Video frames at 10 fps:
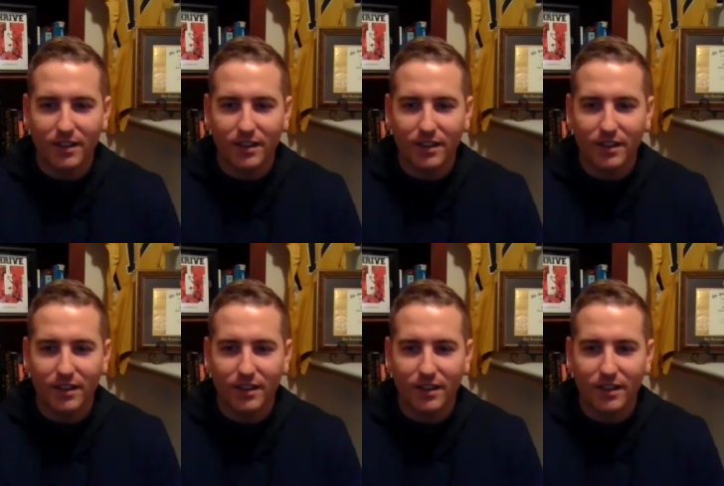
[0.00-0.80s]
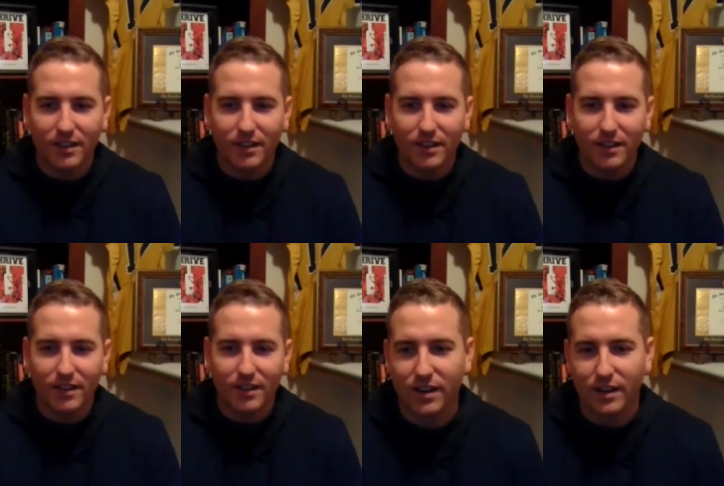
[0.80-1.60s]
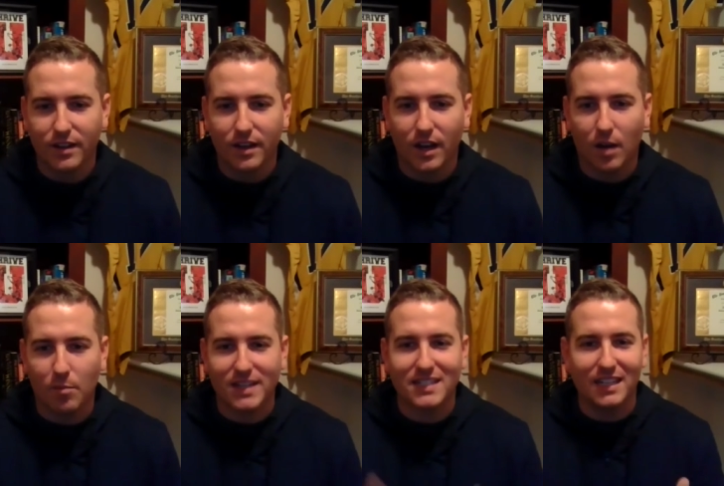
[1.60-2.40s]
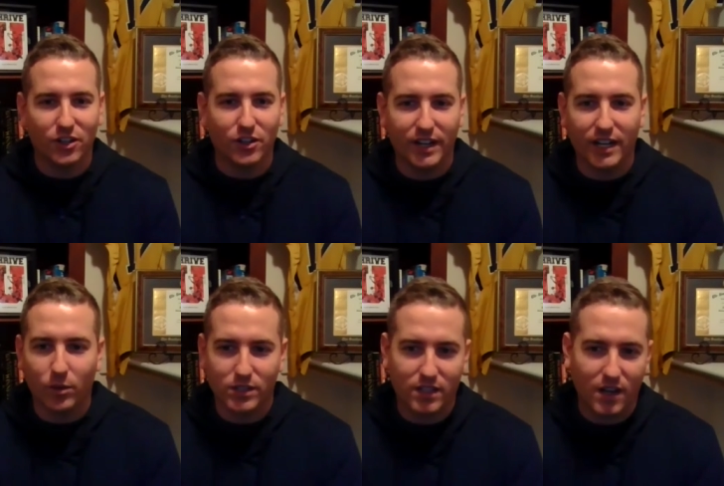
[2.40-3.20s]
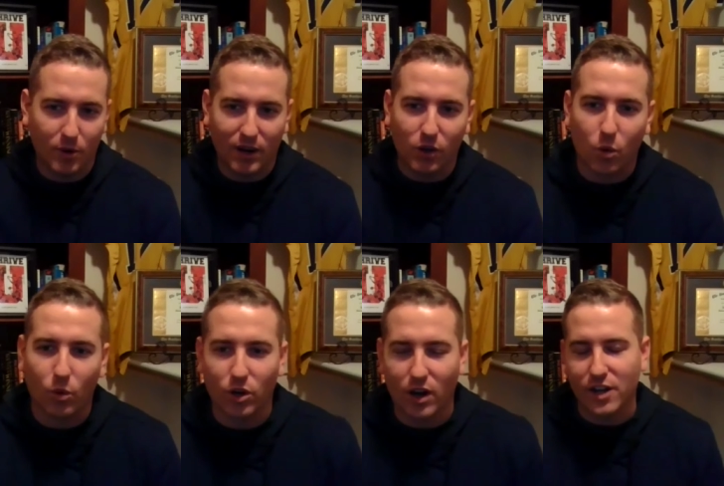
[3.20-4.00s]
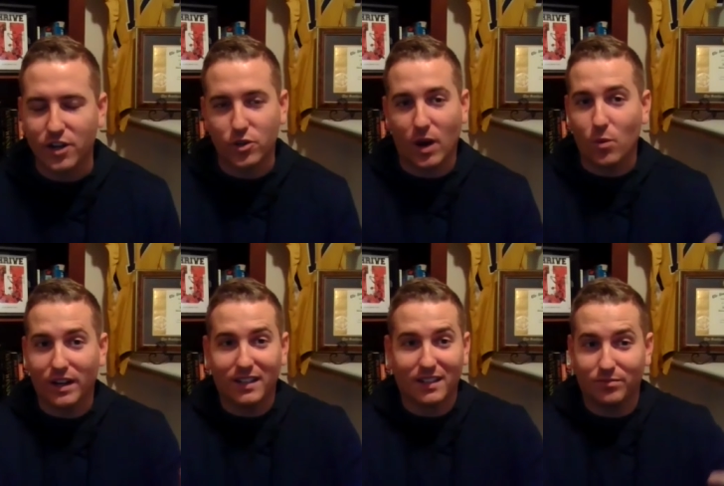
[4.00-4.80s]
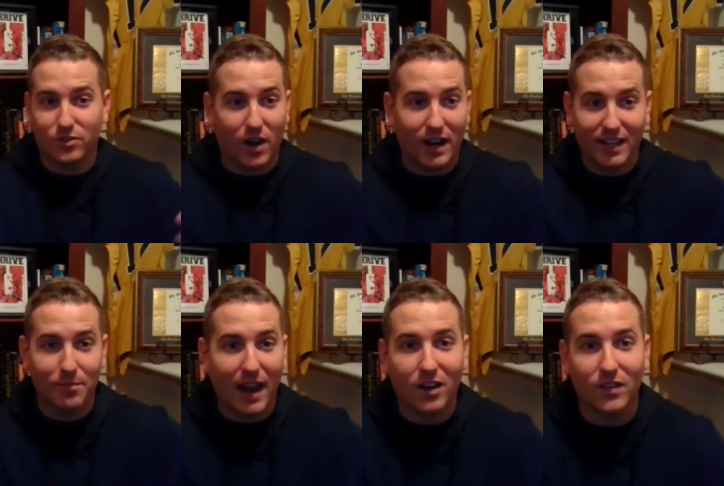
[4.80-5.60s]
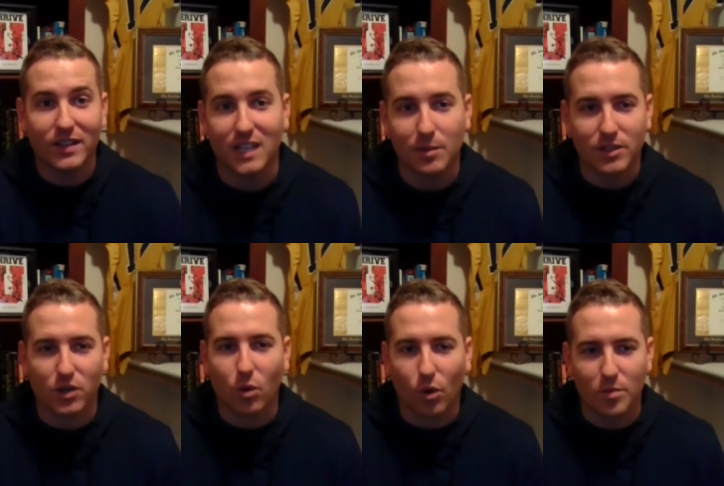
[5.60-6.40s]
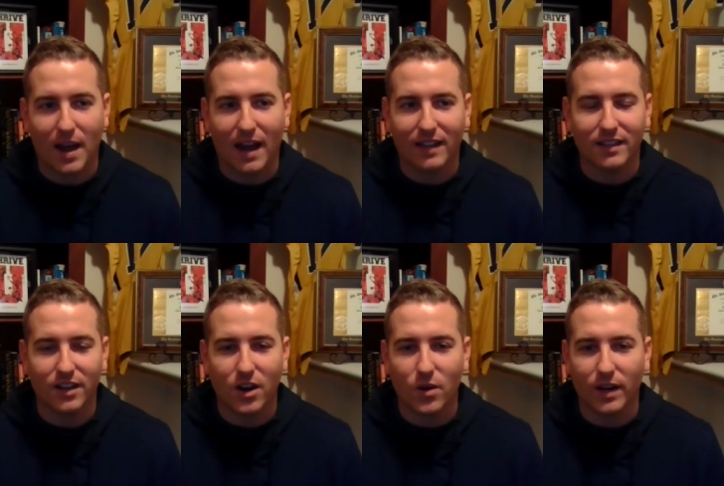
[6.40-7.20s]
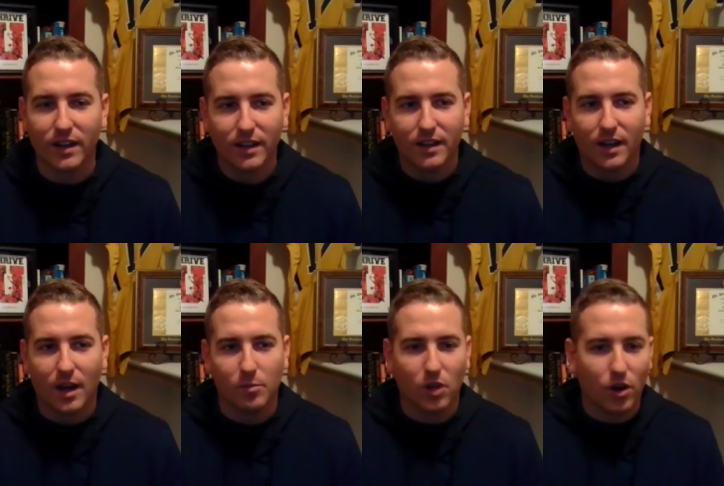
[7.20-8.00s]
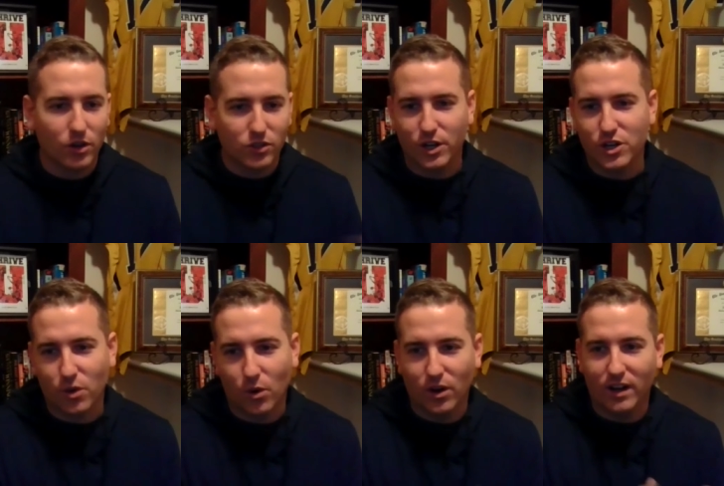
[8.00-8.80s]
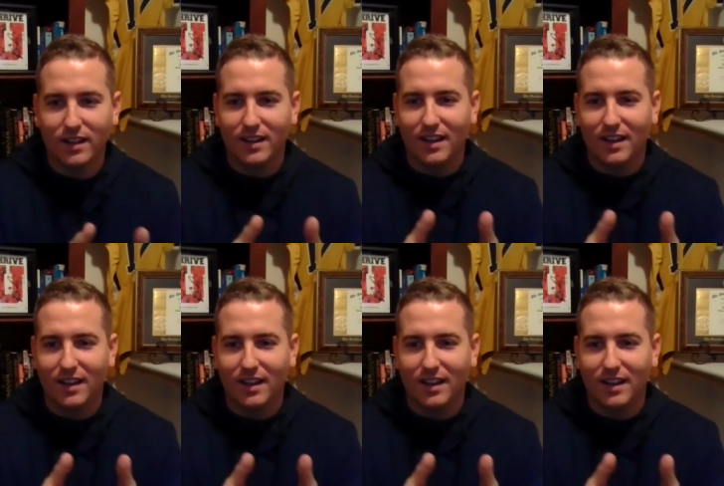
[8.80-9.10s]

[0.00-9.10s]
just to wrap up the story here, uh, my senior year was coming around the corner. I knew I wanted to try to get back on the team as a quarterback, you know. And um, long story short,